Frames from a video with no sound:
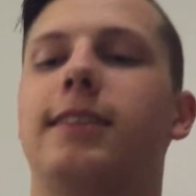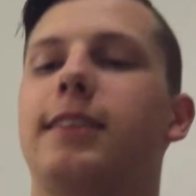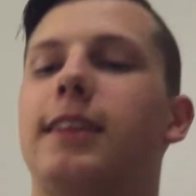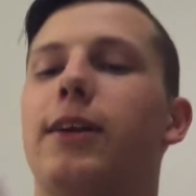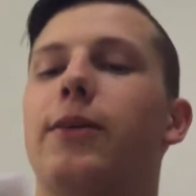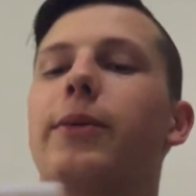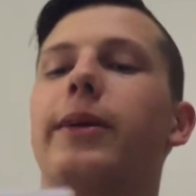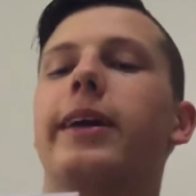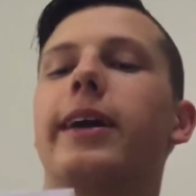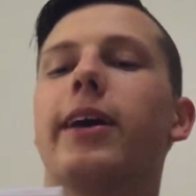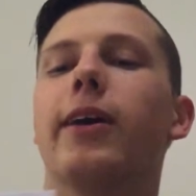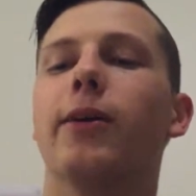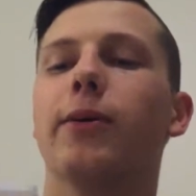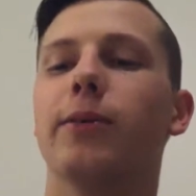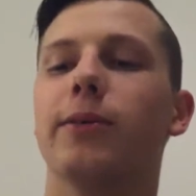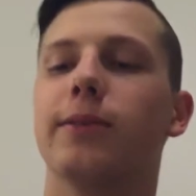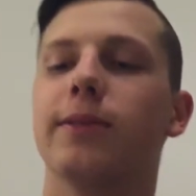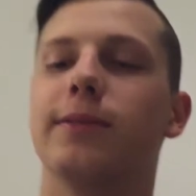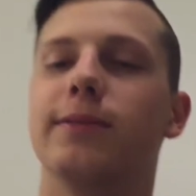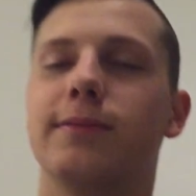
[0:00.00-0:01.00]
There we go.
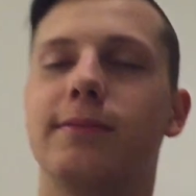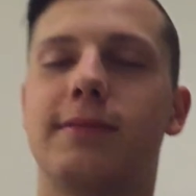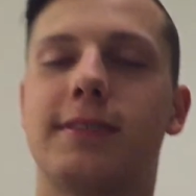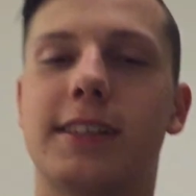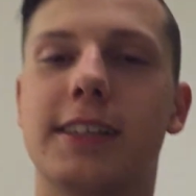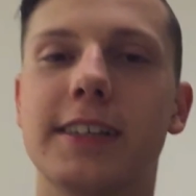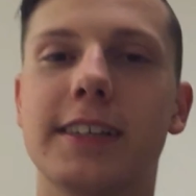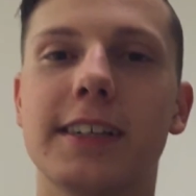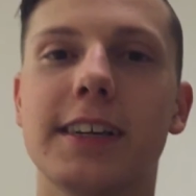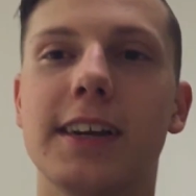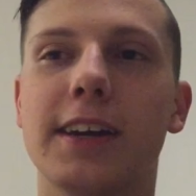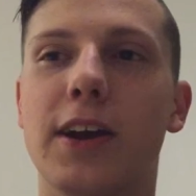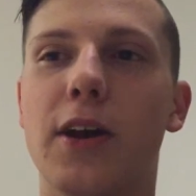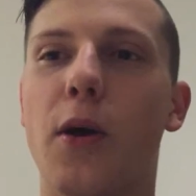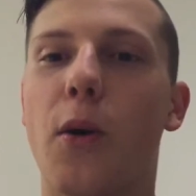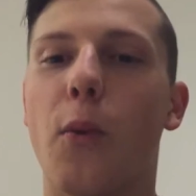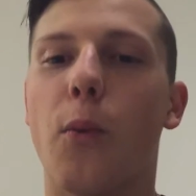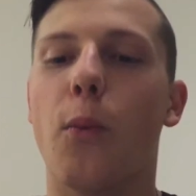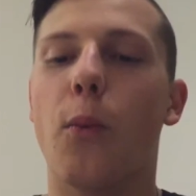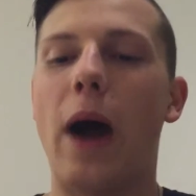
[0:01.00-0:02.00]

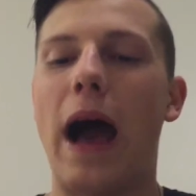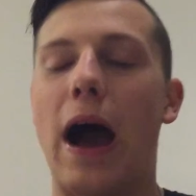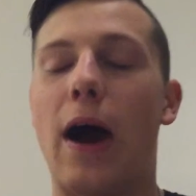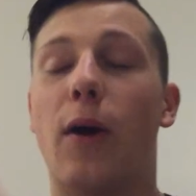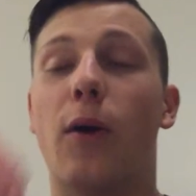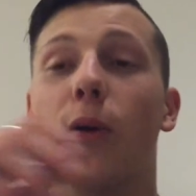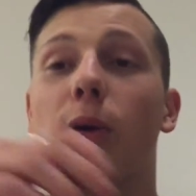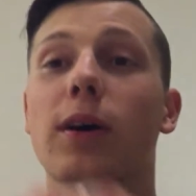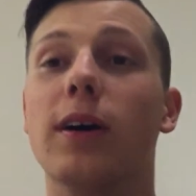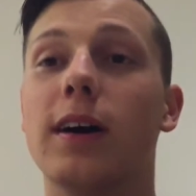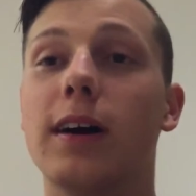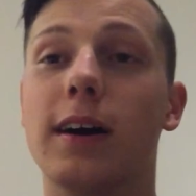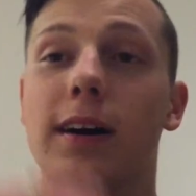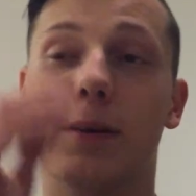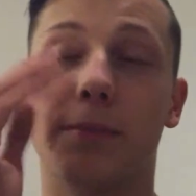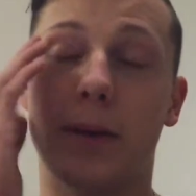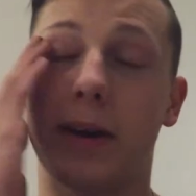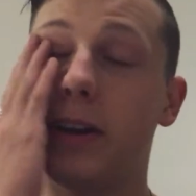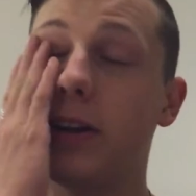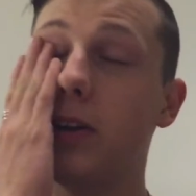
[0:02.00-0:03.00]
wow,
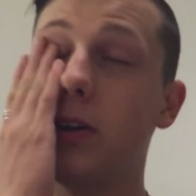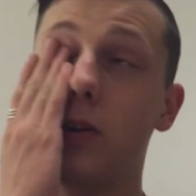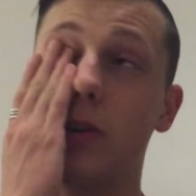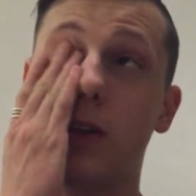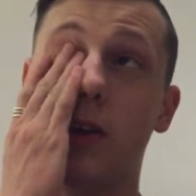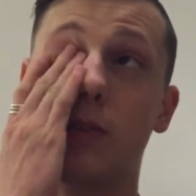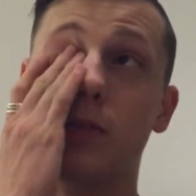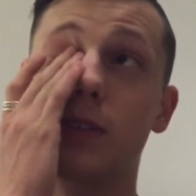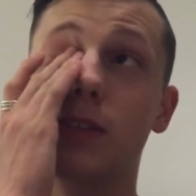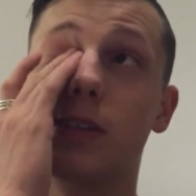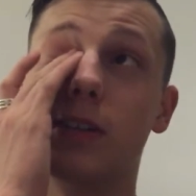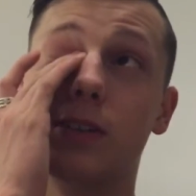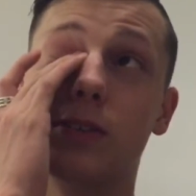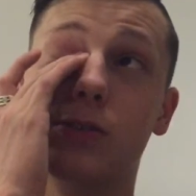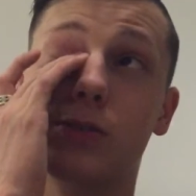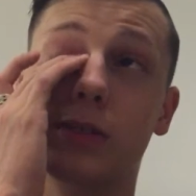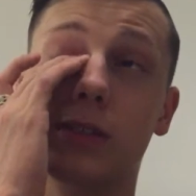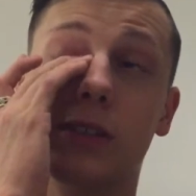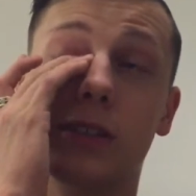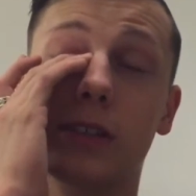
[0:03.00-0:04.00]
um, I didn't know that was a tongue
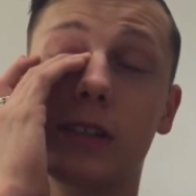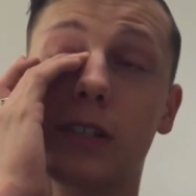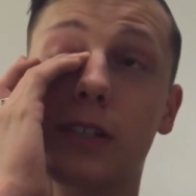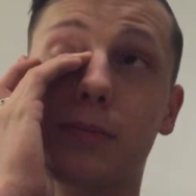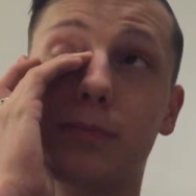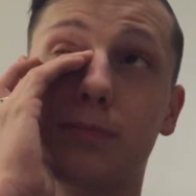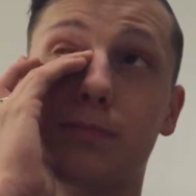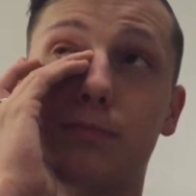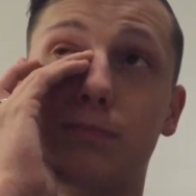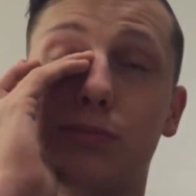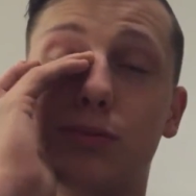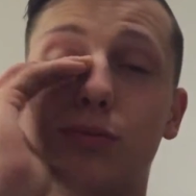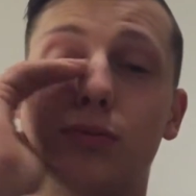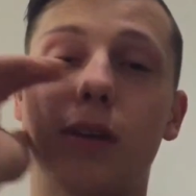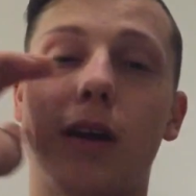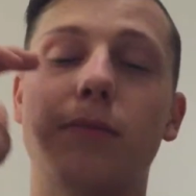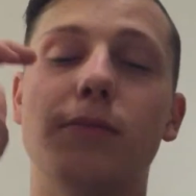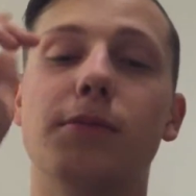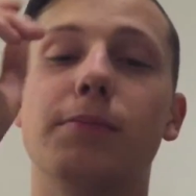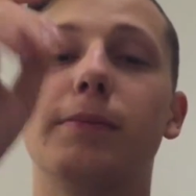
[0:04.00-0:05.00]
twister. It's
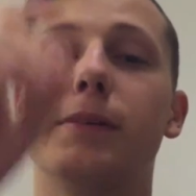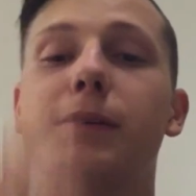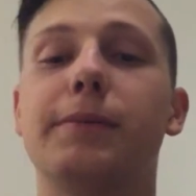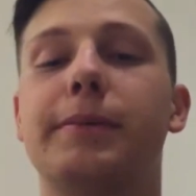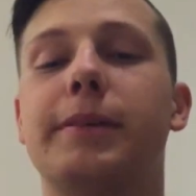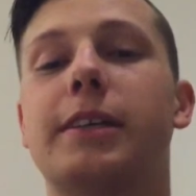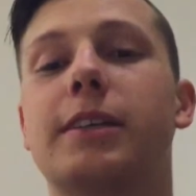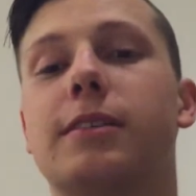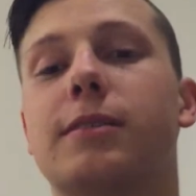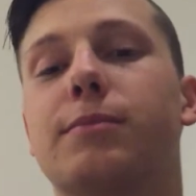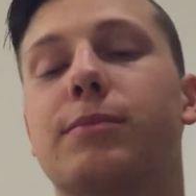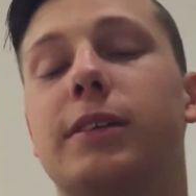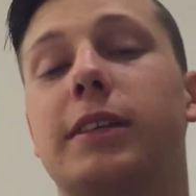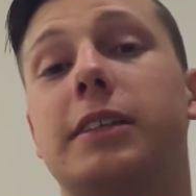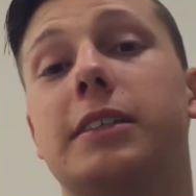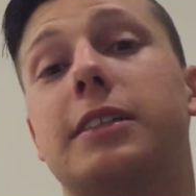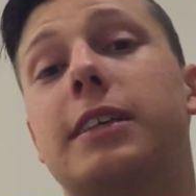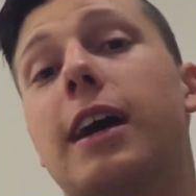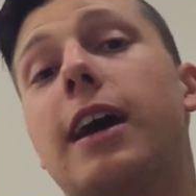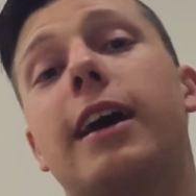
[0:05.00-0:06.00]
probably because I'm
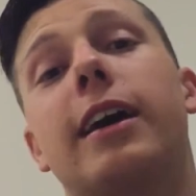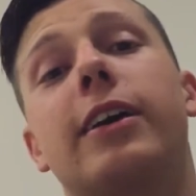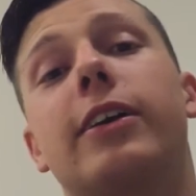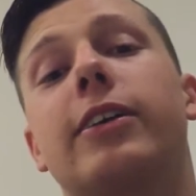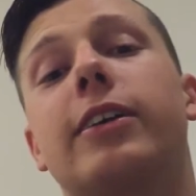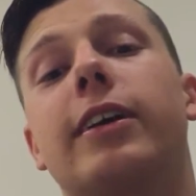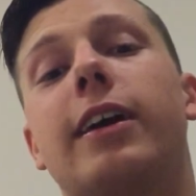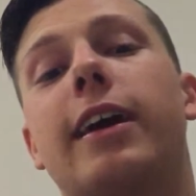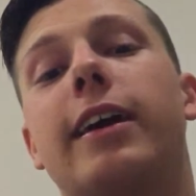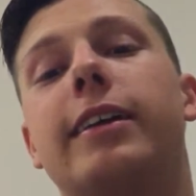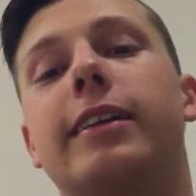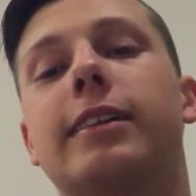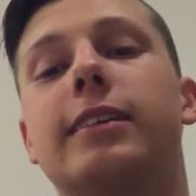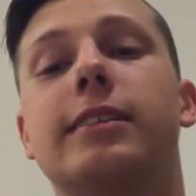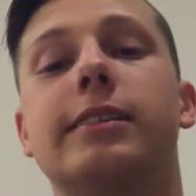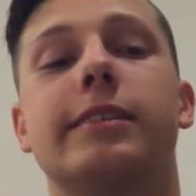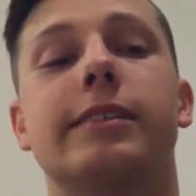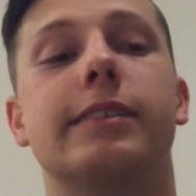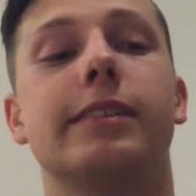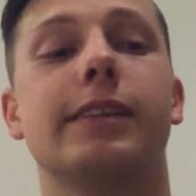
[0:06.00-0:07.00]
really tired. I
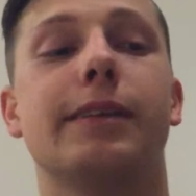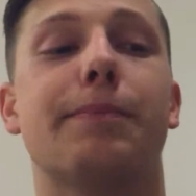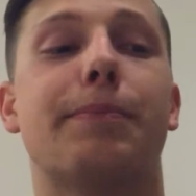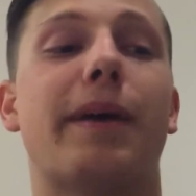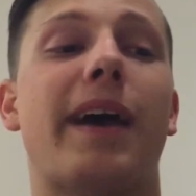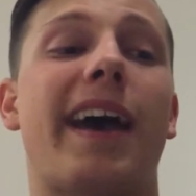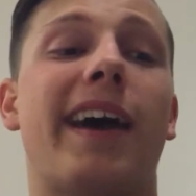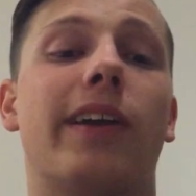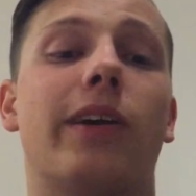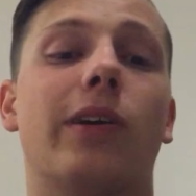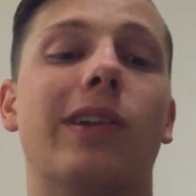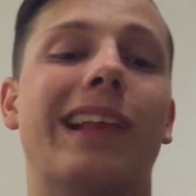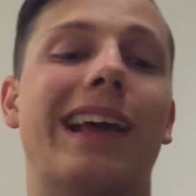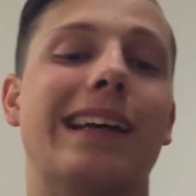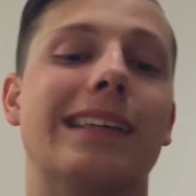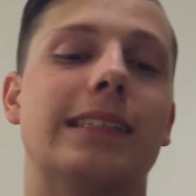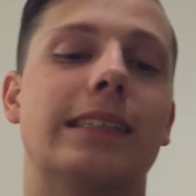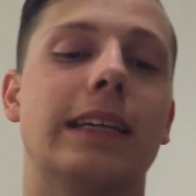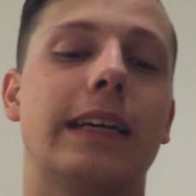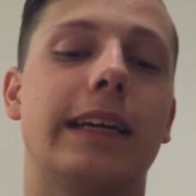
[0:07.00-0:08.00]
didn't sleep at all
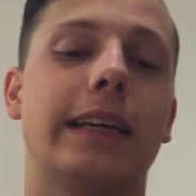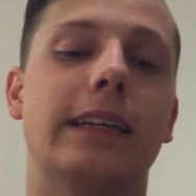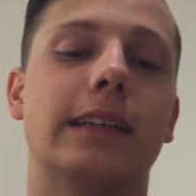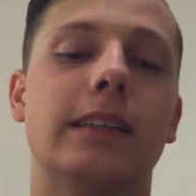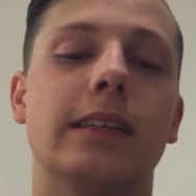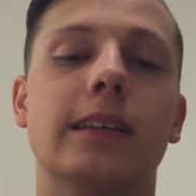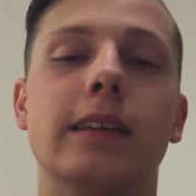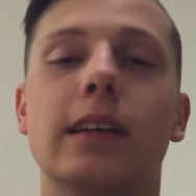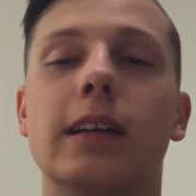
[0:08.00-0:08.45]
last night.